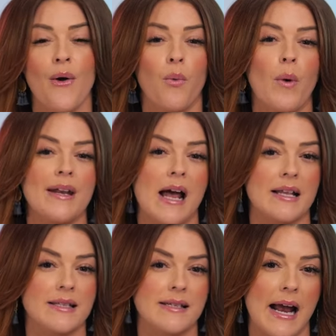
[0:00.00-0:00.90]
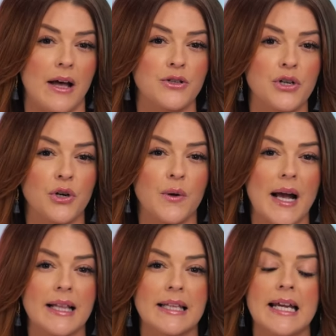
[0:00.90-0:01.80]
when not styled
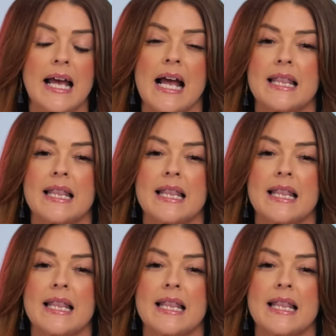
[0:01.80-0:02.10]
correctly.